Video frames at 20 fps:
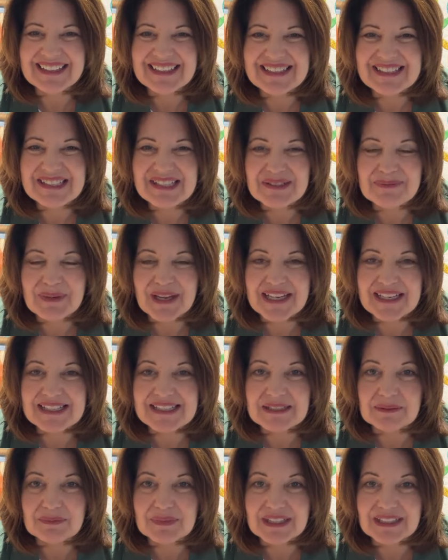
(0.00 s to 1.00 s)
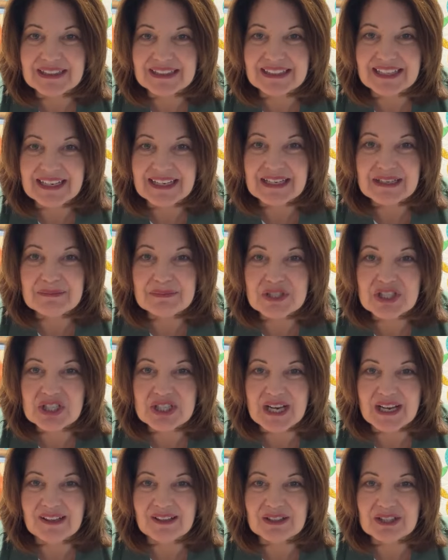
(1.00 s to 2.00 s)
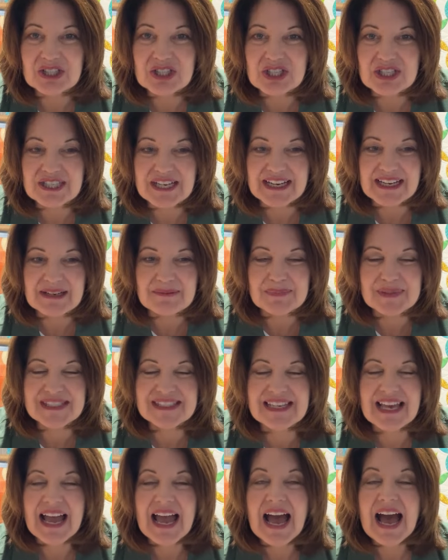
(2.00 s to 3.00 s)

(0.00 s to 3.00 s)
is to make some clamshell shapes.